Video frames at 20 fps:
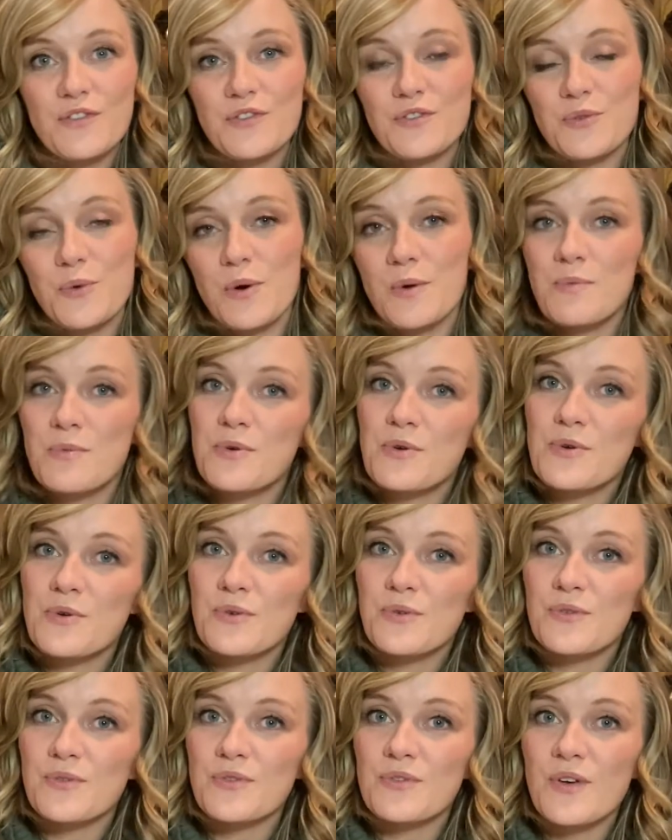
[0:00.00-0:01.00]
or
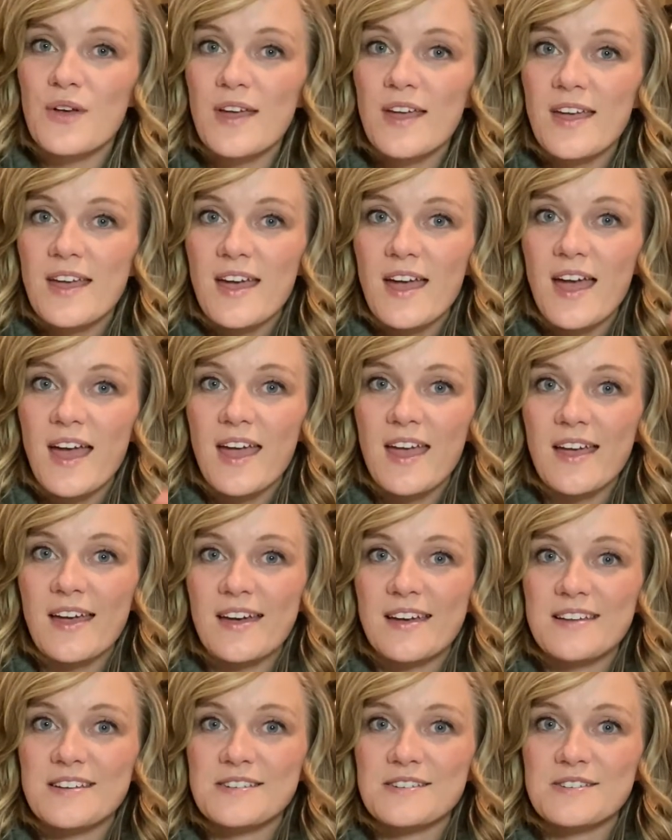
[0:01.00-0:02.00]
move
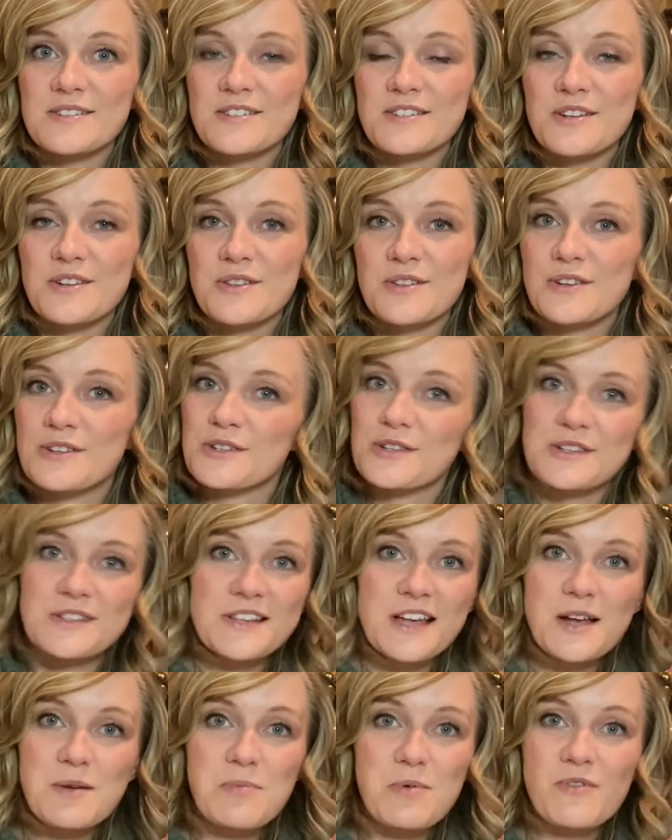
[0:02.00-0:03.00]
and look just
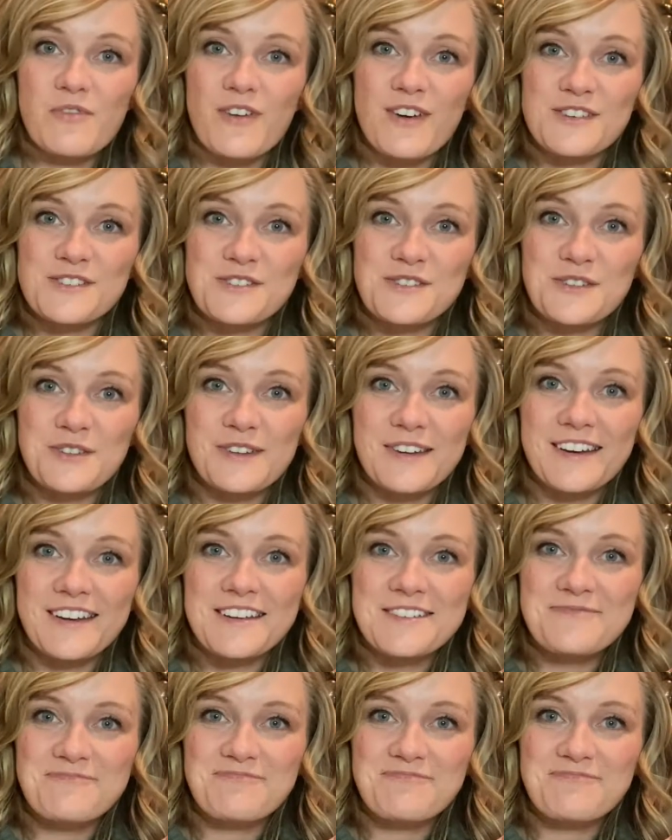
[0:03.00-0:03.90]
like a professional did it.